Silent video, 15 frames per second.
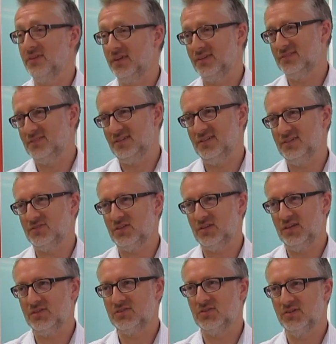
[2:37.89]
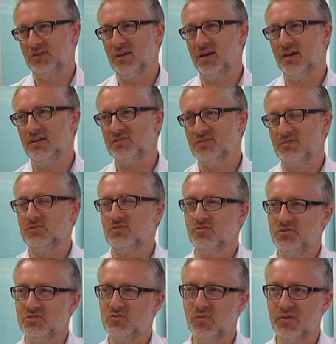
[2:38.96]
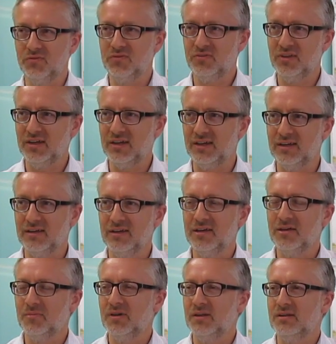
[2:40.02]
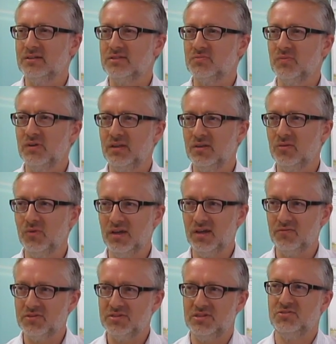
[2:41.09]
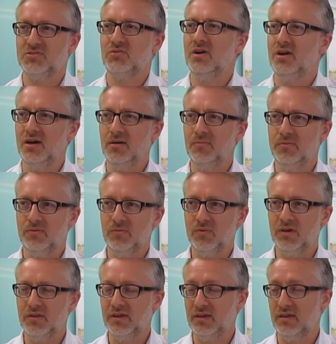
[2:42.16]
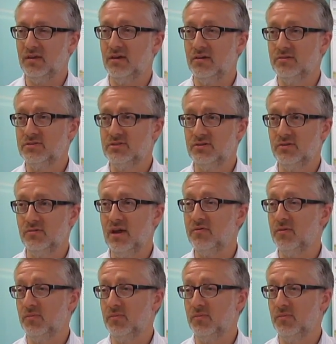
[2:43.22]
of things that it's good at, so it's not just one thing, but it does mean that we have a central hub where they can go to.